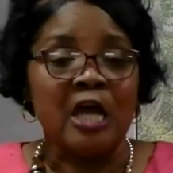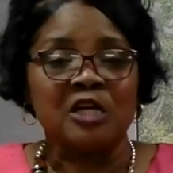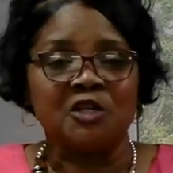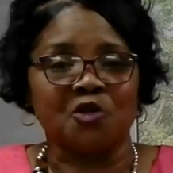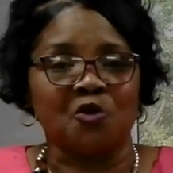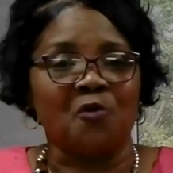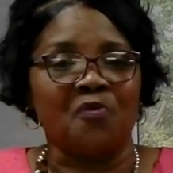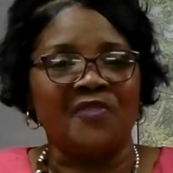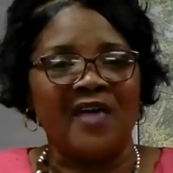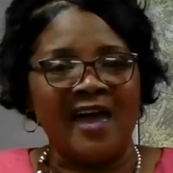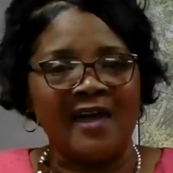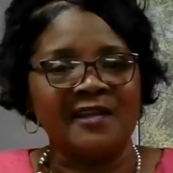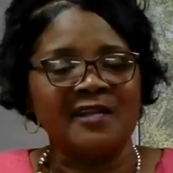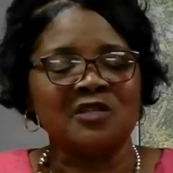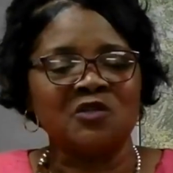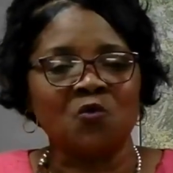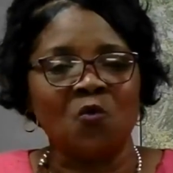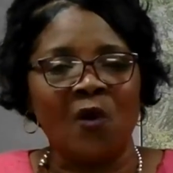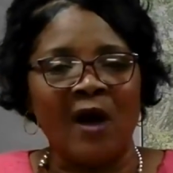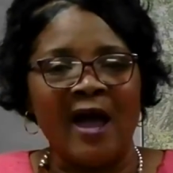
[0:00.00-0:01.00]
So that
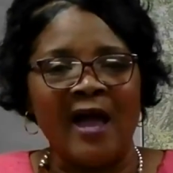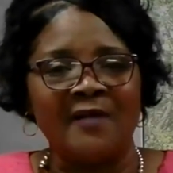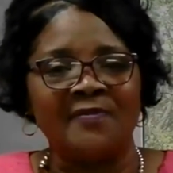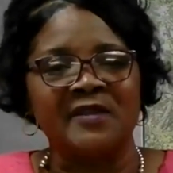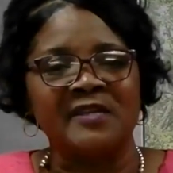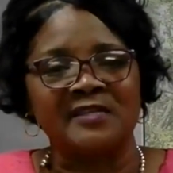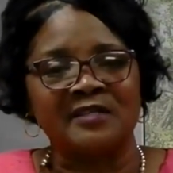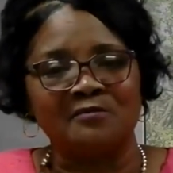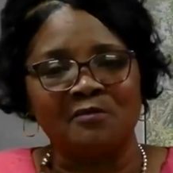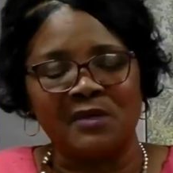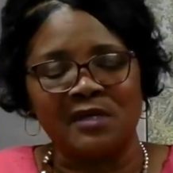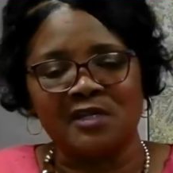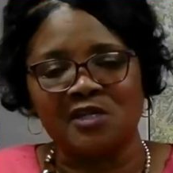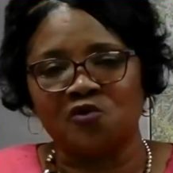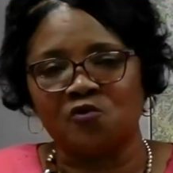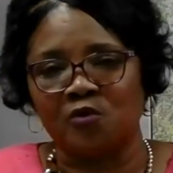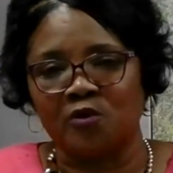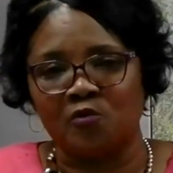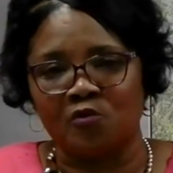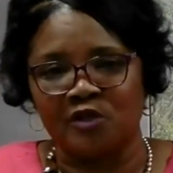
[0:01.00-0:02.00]
is why this
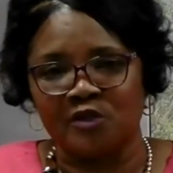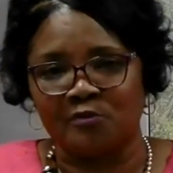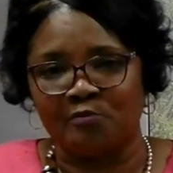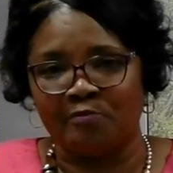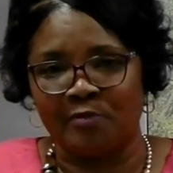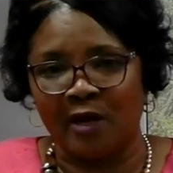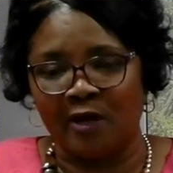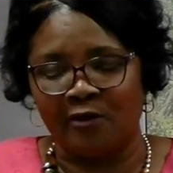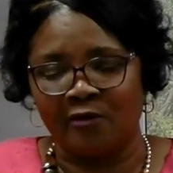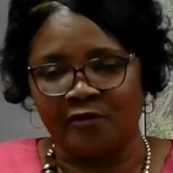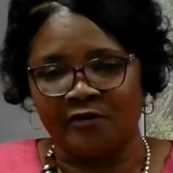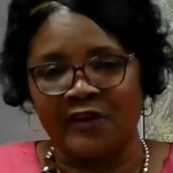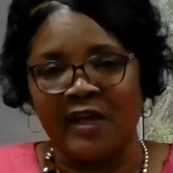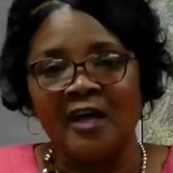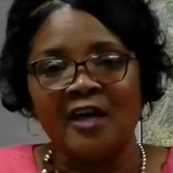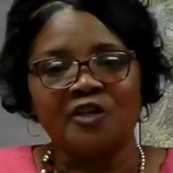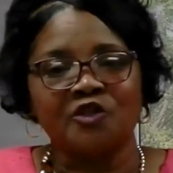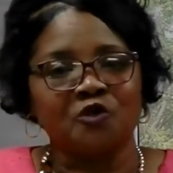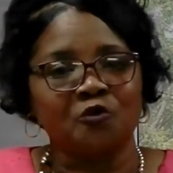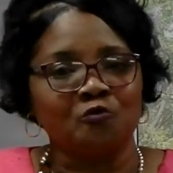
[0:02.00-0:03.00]
ministry was birthed
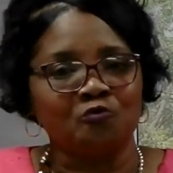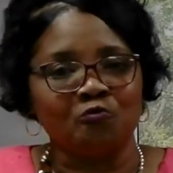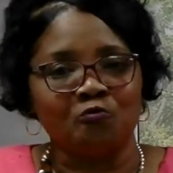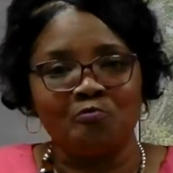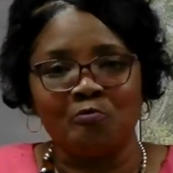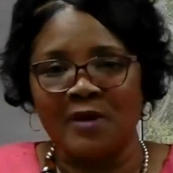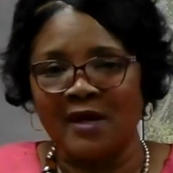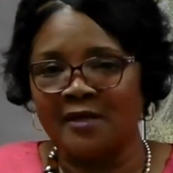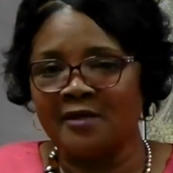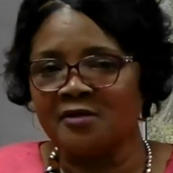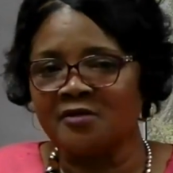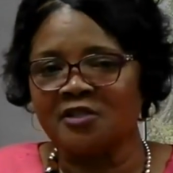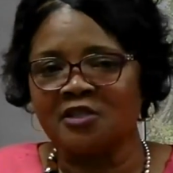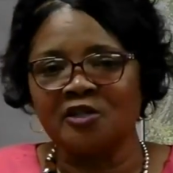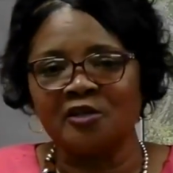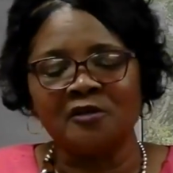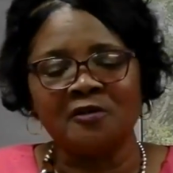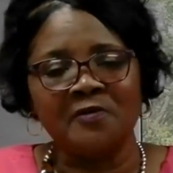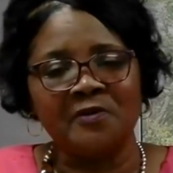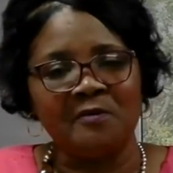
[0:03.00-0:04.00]
to
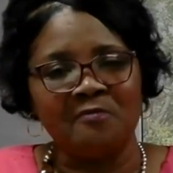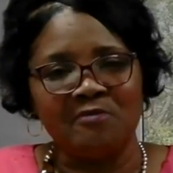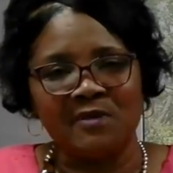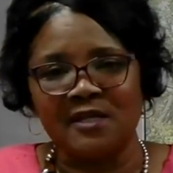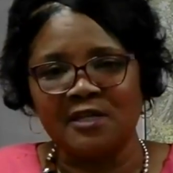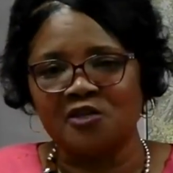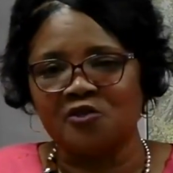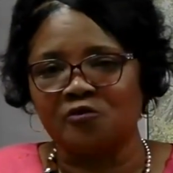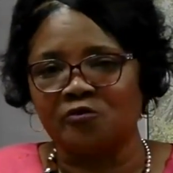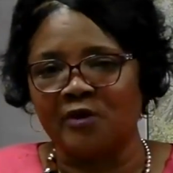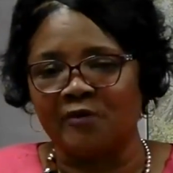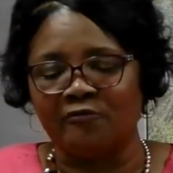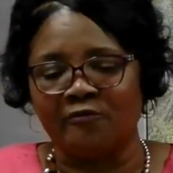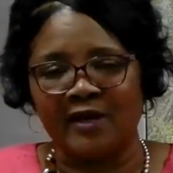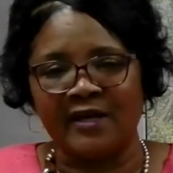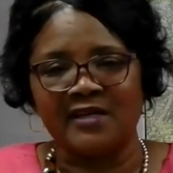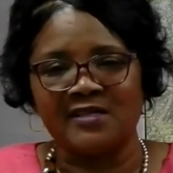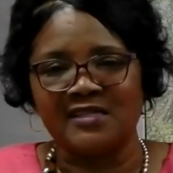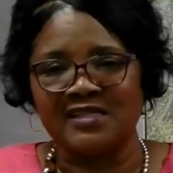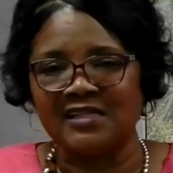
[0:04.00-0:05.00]
minister the ministry of
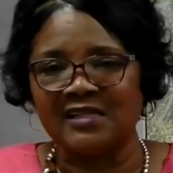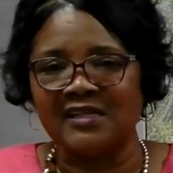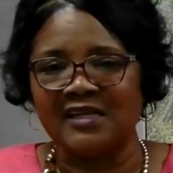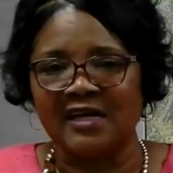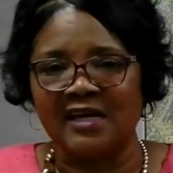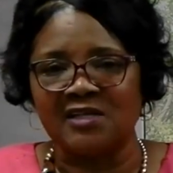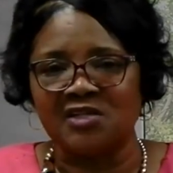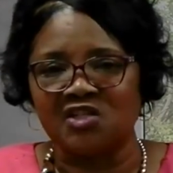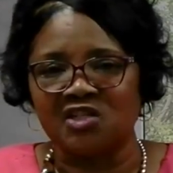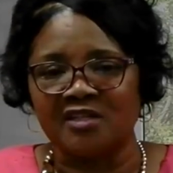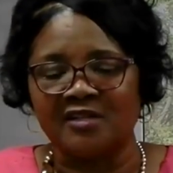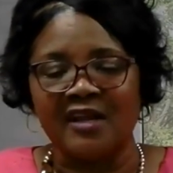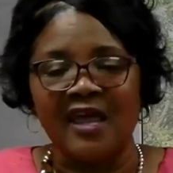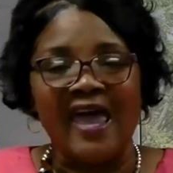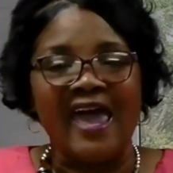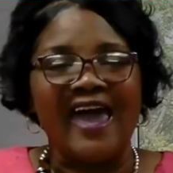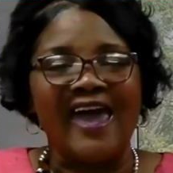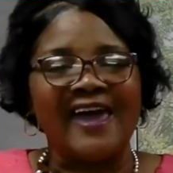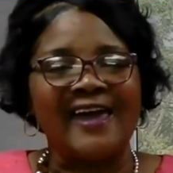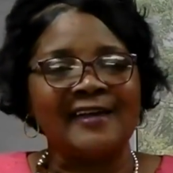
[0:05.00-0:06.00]
reconciliation
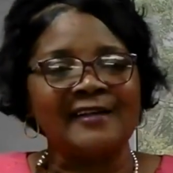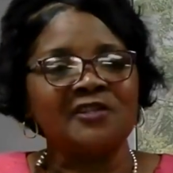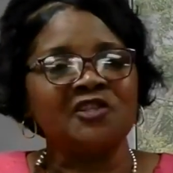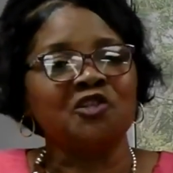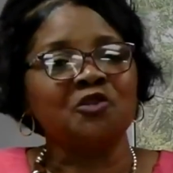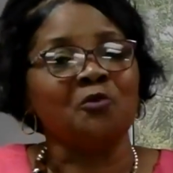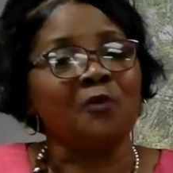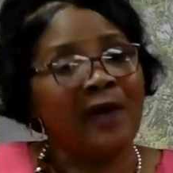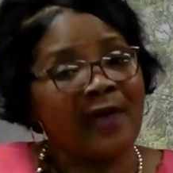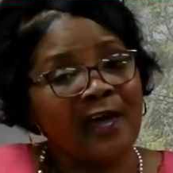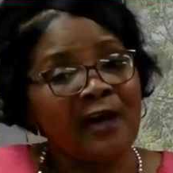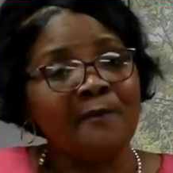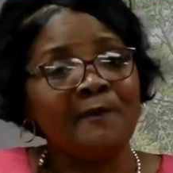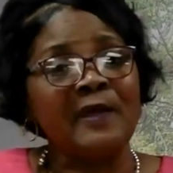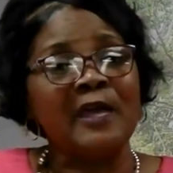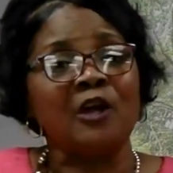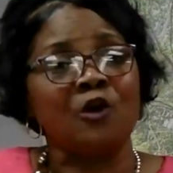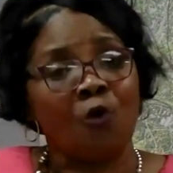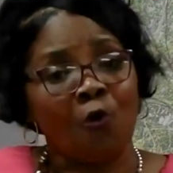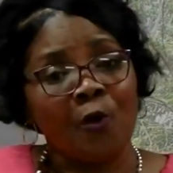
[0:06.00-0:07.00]
and to
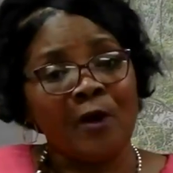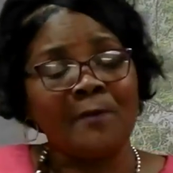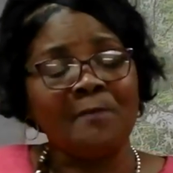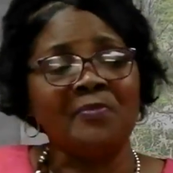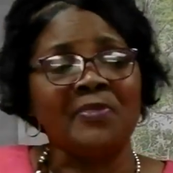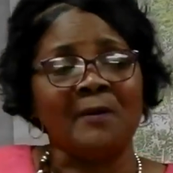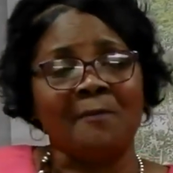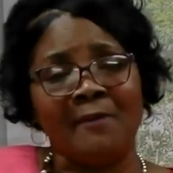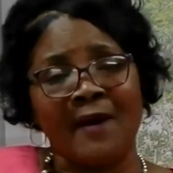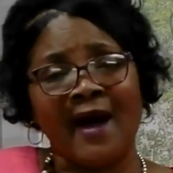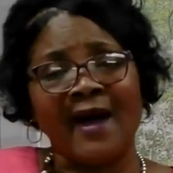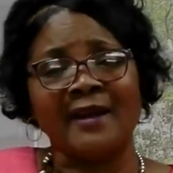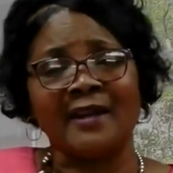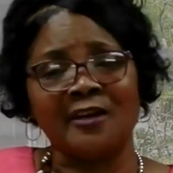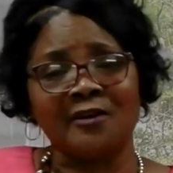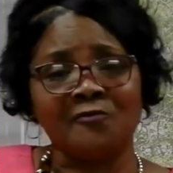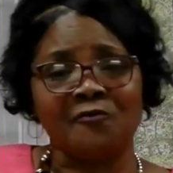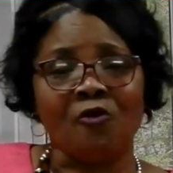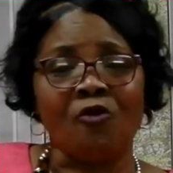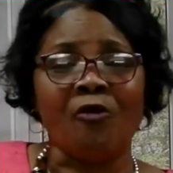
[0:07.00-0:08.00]
help equip the
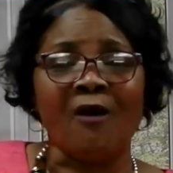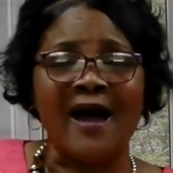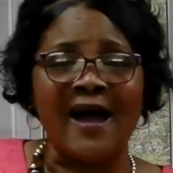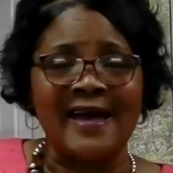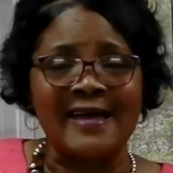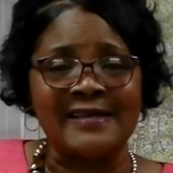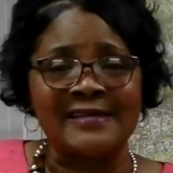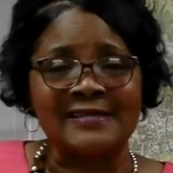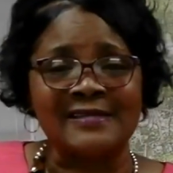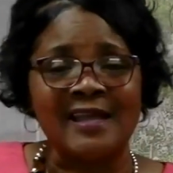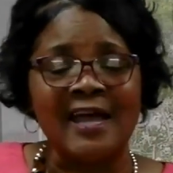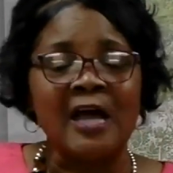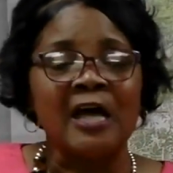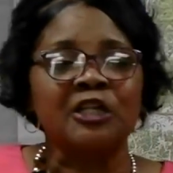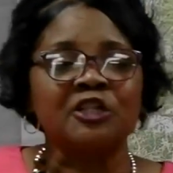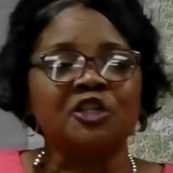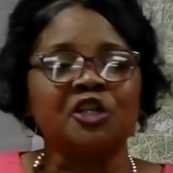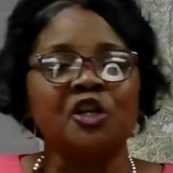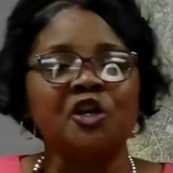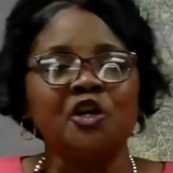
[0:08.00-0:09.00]
body of Christ
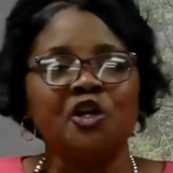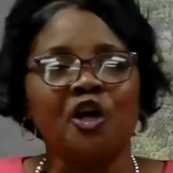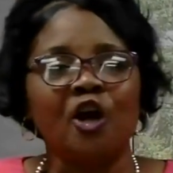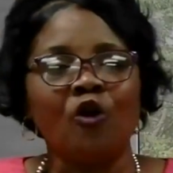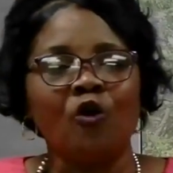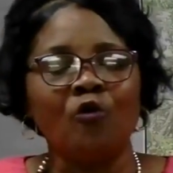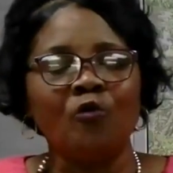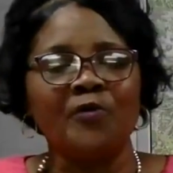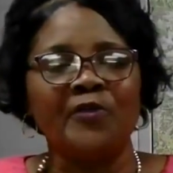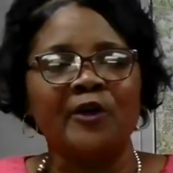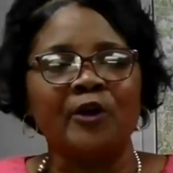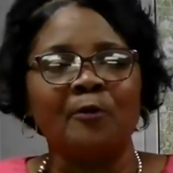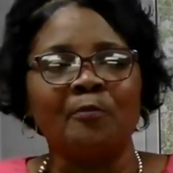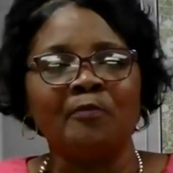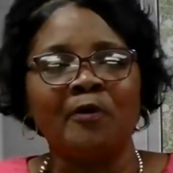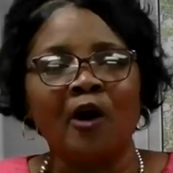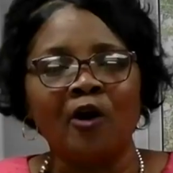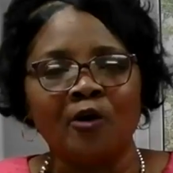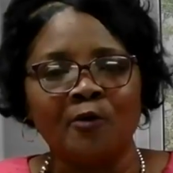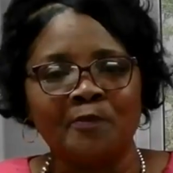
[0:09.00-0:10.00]
to know their
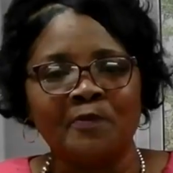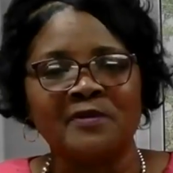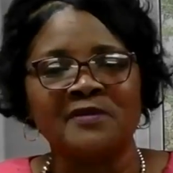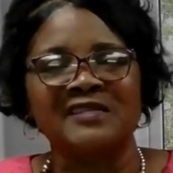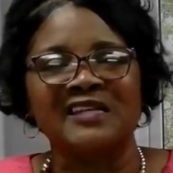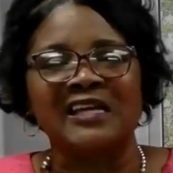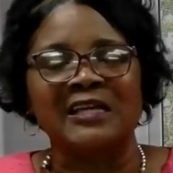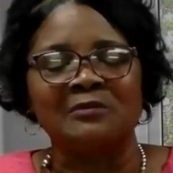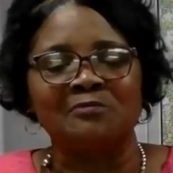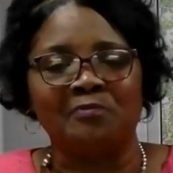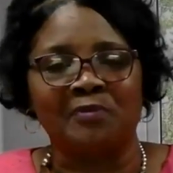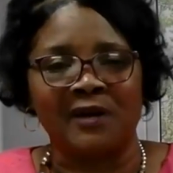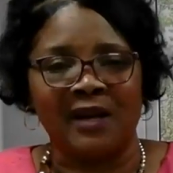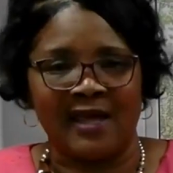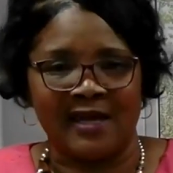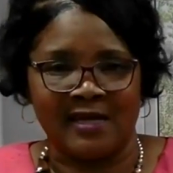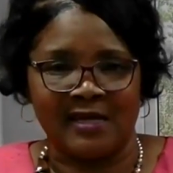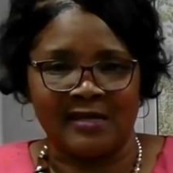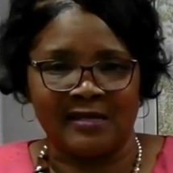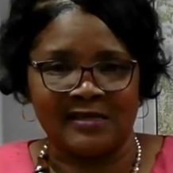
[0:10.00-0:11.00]
purpose and
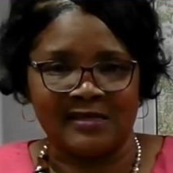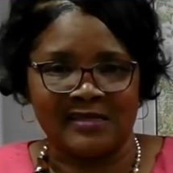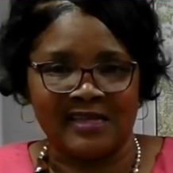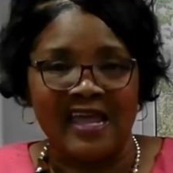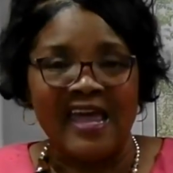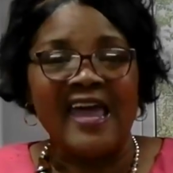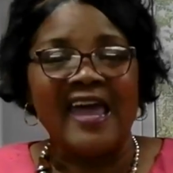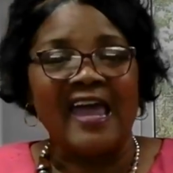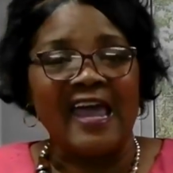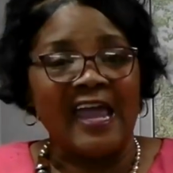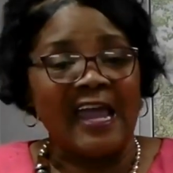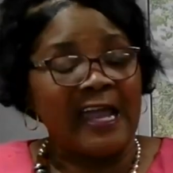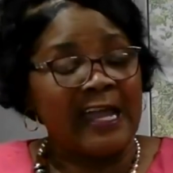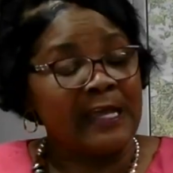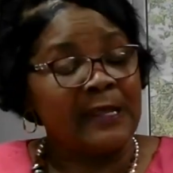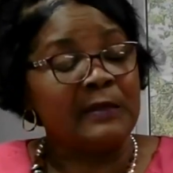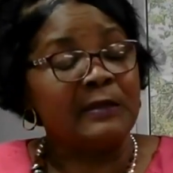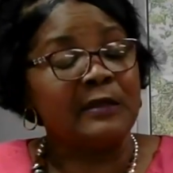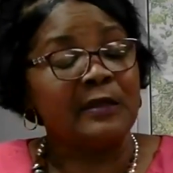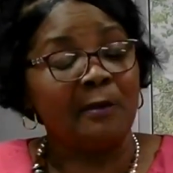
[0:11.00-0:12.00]
place
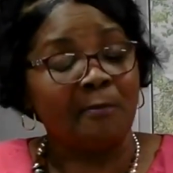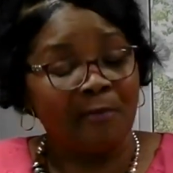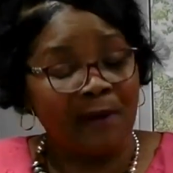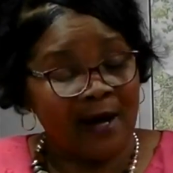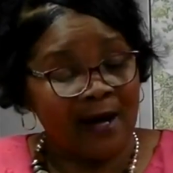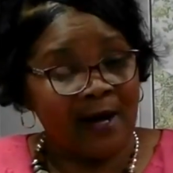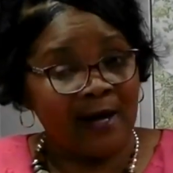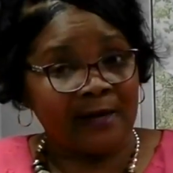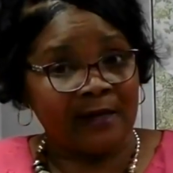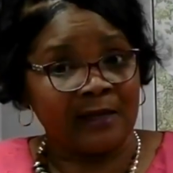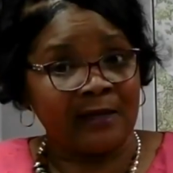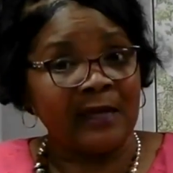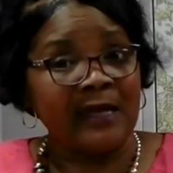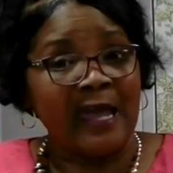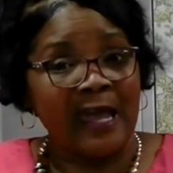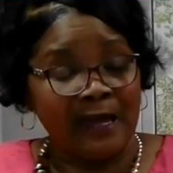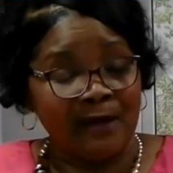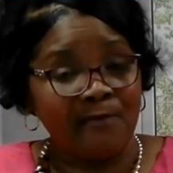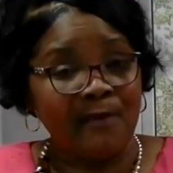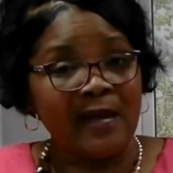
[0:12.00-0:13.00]
in the body.
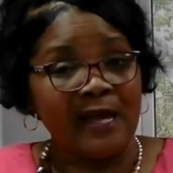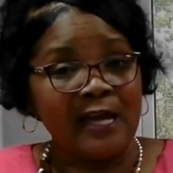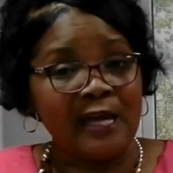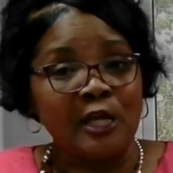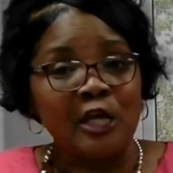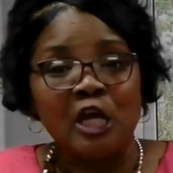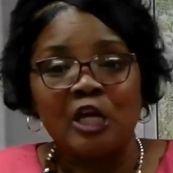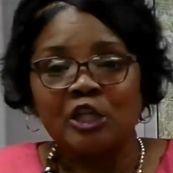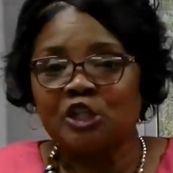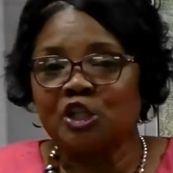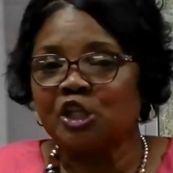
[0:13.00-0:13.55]
Amen.